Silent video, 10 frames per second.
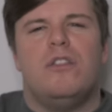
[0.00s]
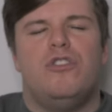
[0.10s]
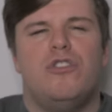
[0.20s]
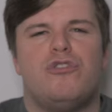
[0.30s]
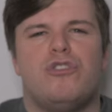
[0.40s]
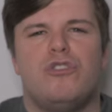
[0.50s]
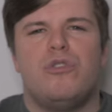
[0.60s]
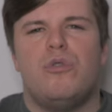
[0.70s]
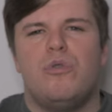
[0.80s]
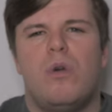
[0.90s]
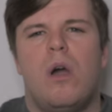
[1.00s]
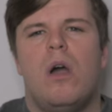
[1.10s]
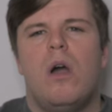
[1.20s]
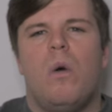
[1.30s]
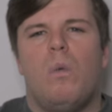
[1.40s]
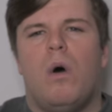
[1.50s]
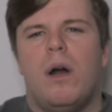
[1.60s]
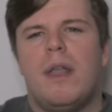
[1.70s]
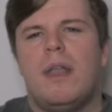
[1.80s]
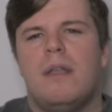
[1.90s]
usually do
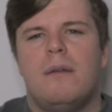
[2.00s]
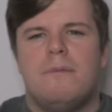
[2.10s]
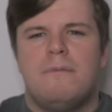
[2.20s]
one